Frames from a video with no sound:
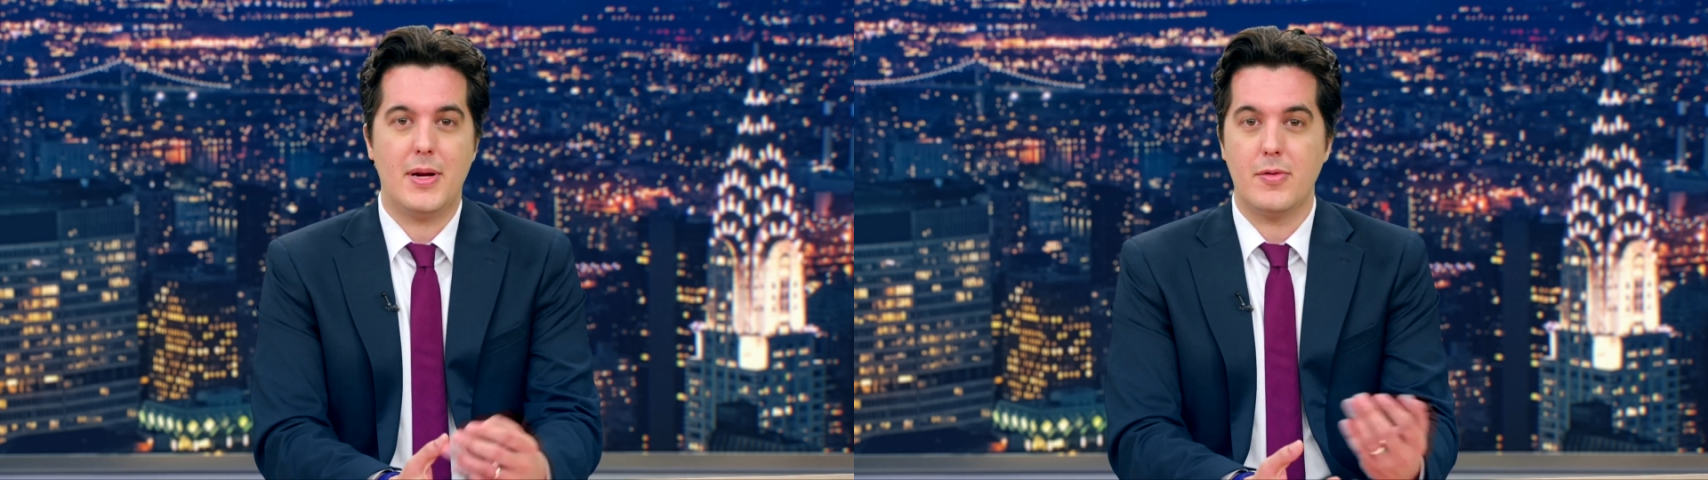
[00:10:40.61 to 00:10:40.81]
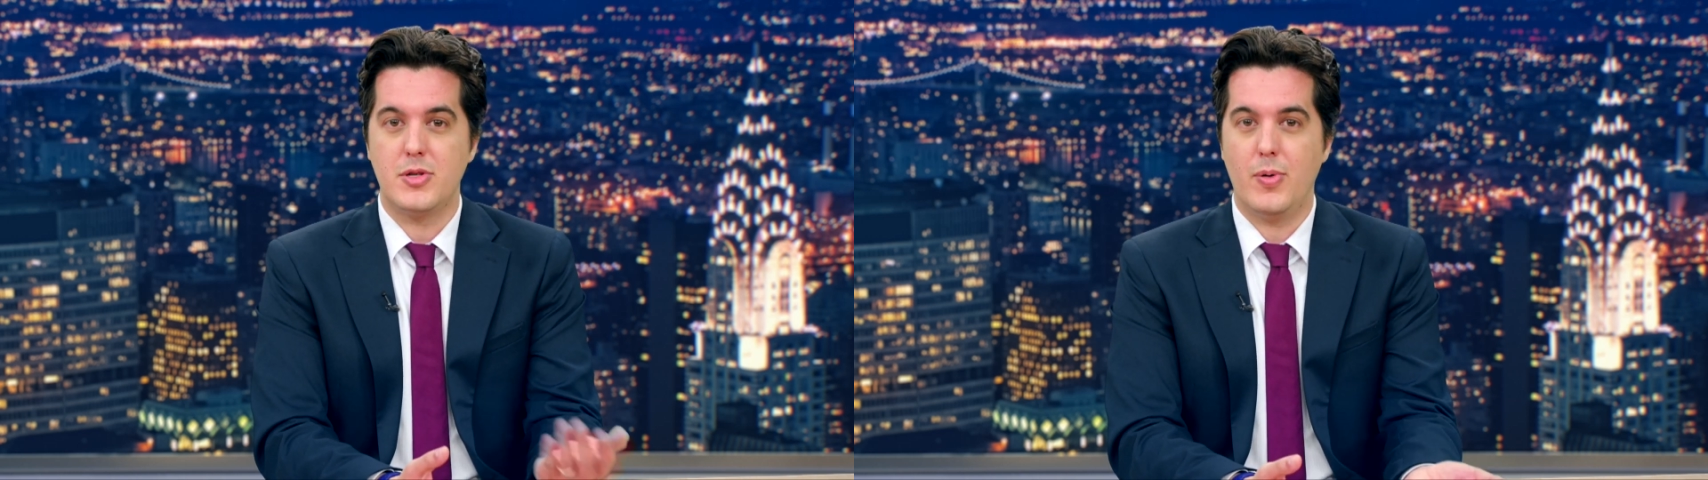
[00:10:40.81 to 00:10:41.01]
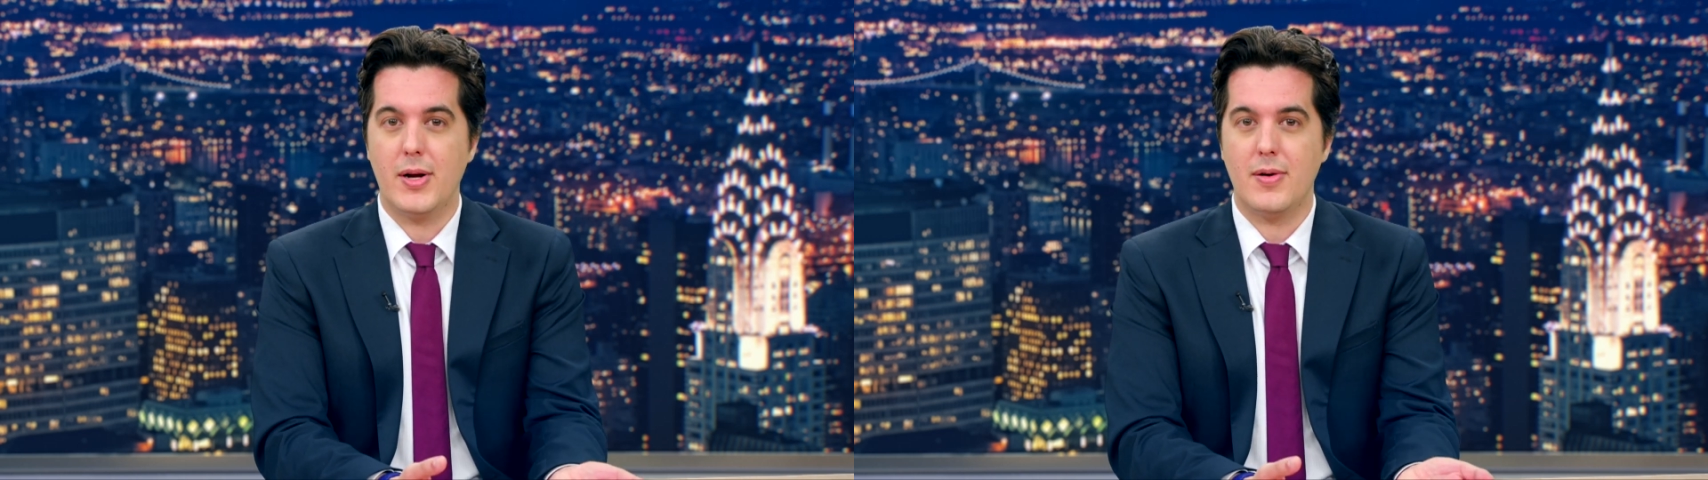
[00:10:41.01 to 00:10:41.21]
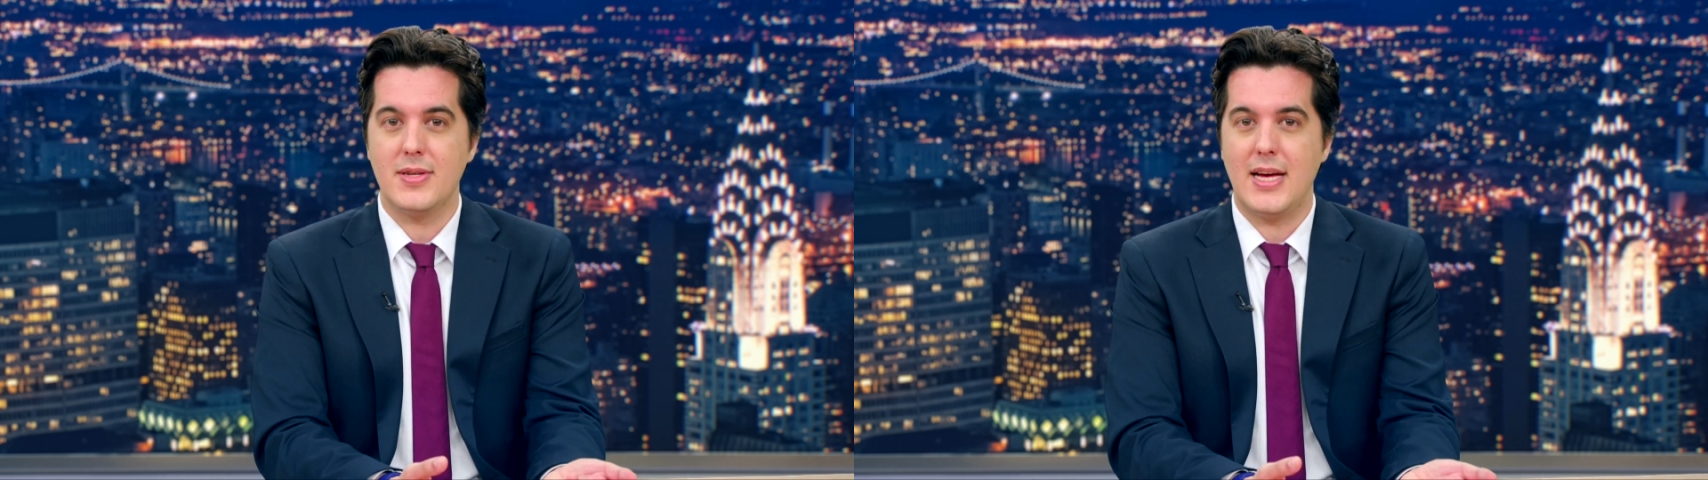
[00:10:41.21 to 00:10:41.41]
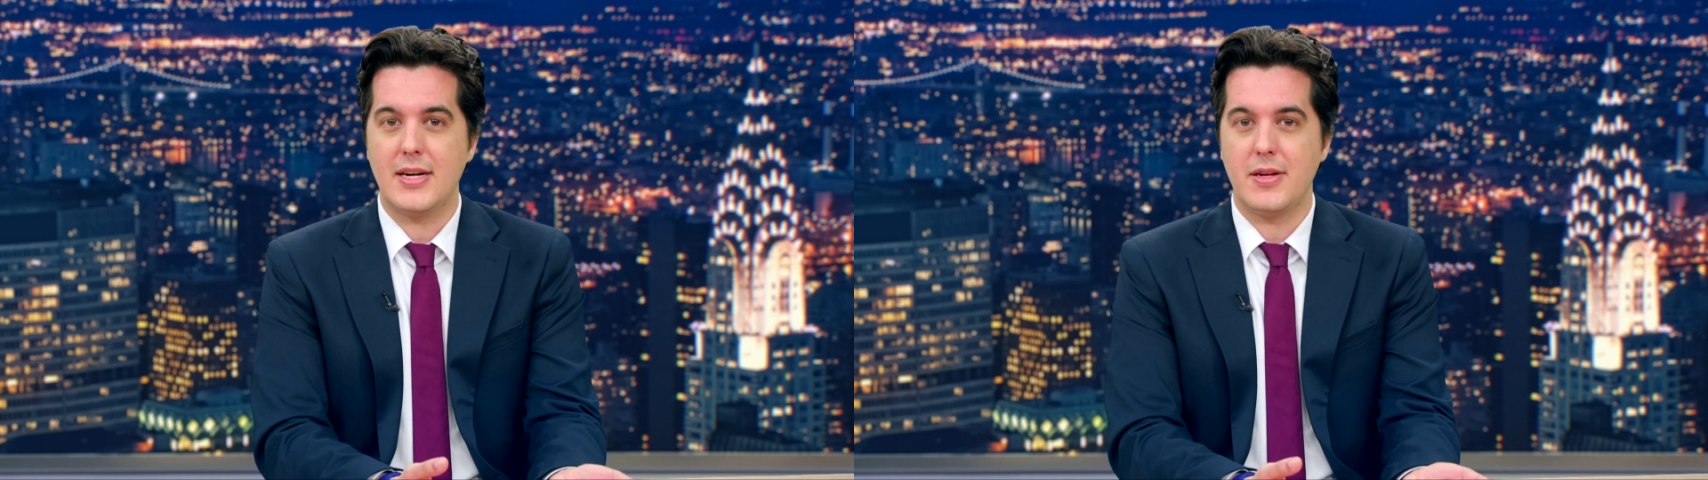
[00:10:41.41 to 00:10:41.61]
about how Twitter
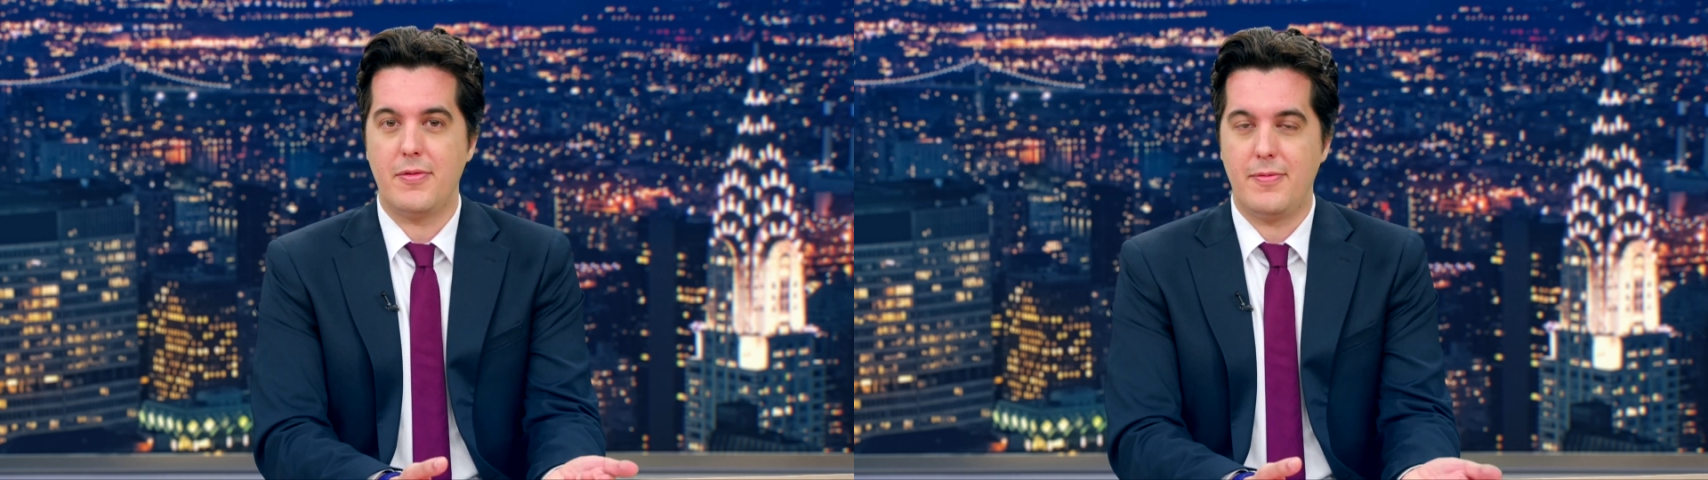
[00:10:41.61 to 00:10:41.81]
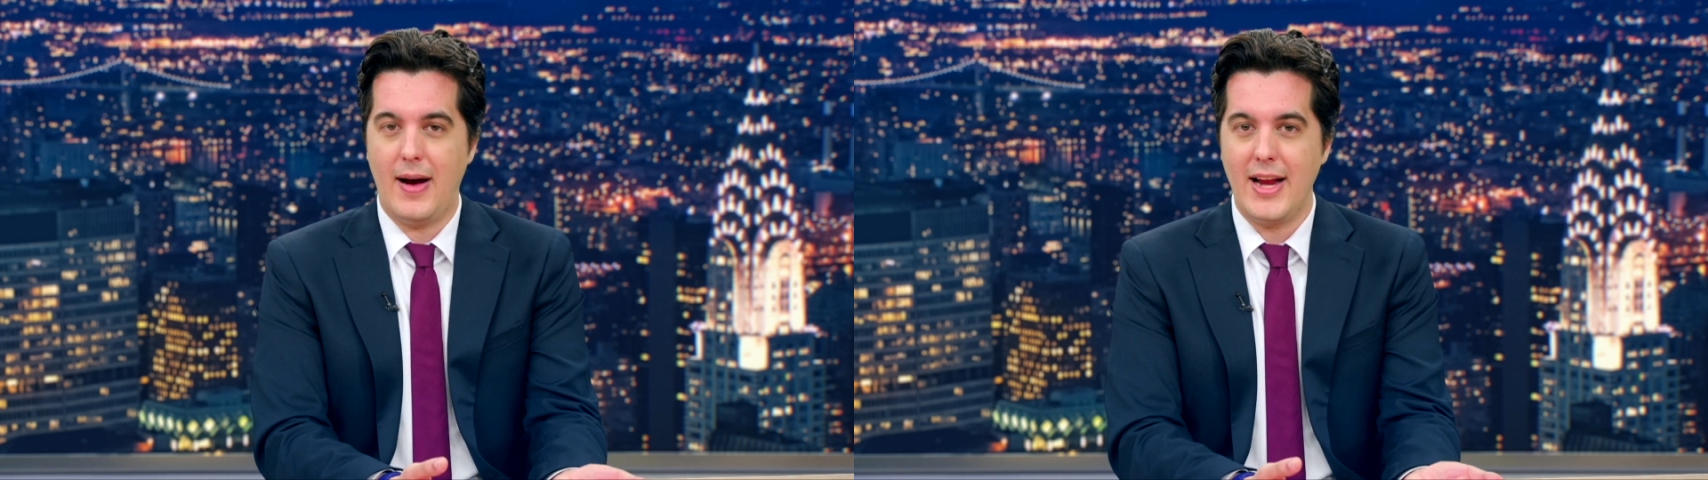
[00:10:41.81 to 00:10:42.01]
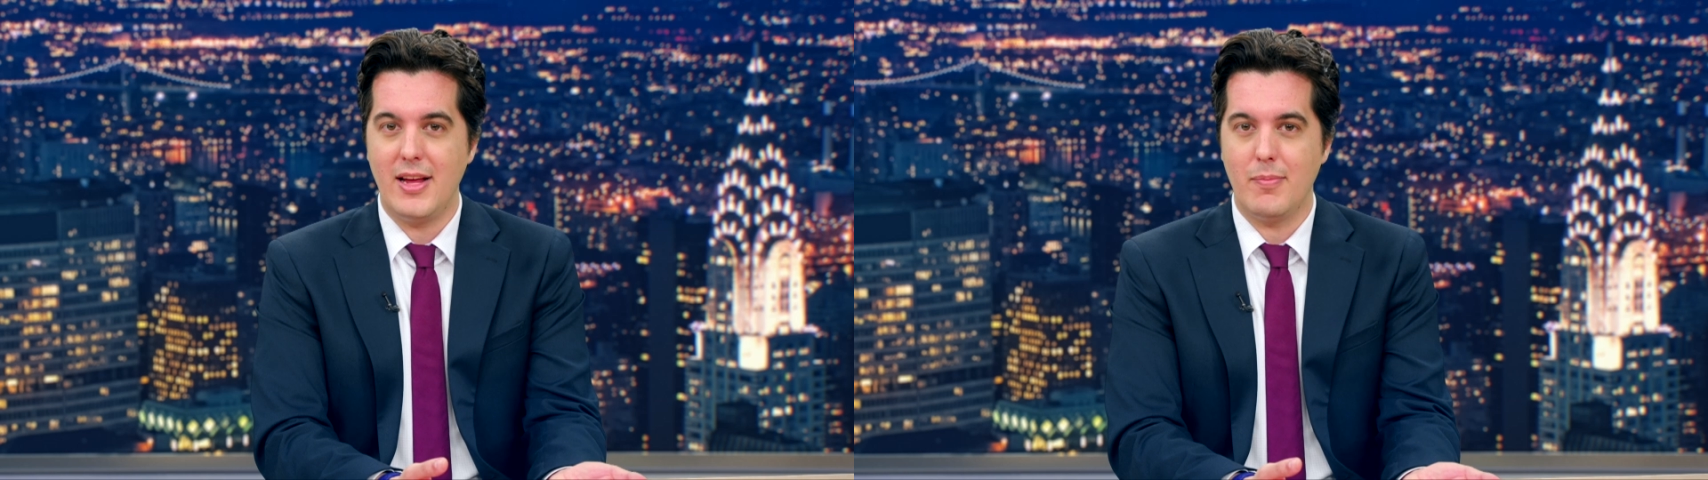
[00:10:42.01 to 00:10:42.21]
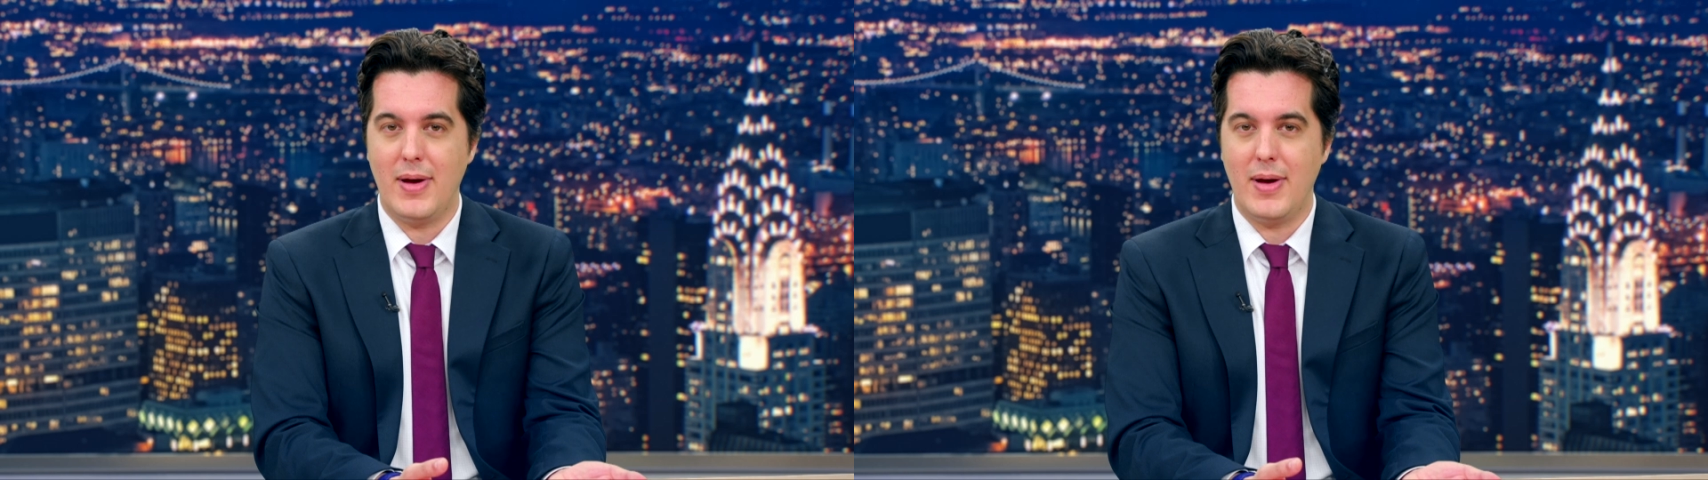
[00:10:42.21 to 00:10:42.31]
is actually fighting